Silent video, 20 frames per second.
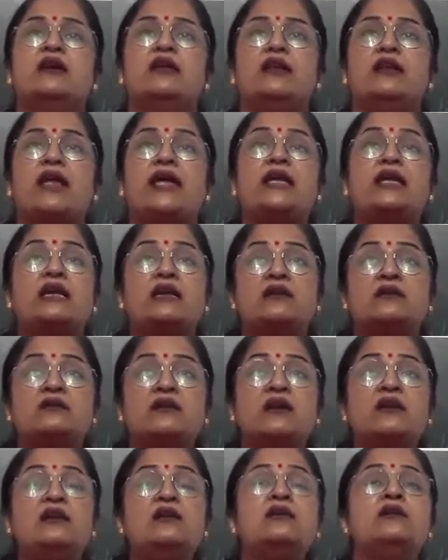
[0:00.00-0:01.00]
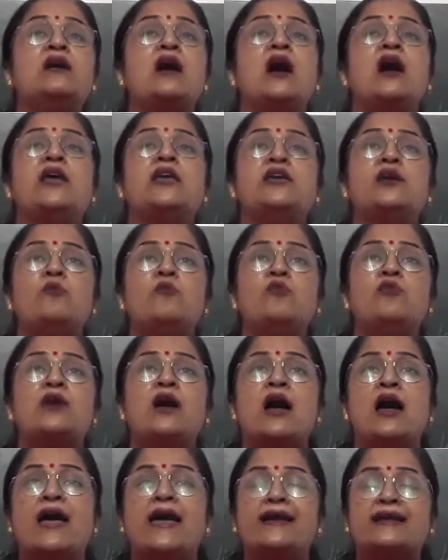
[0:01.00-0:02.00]
like Ganga,
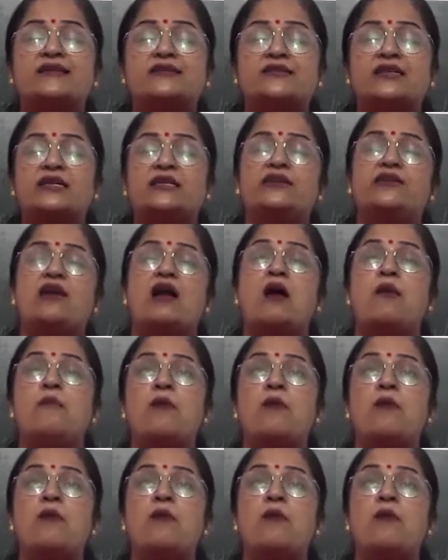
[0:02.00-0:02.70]
Yamuna, etc.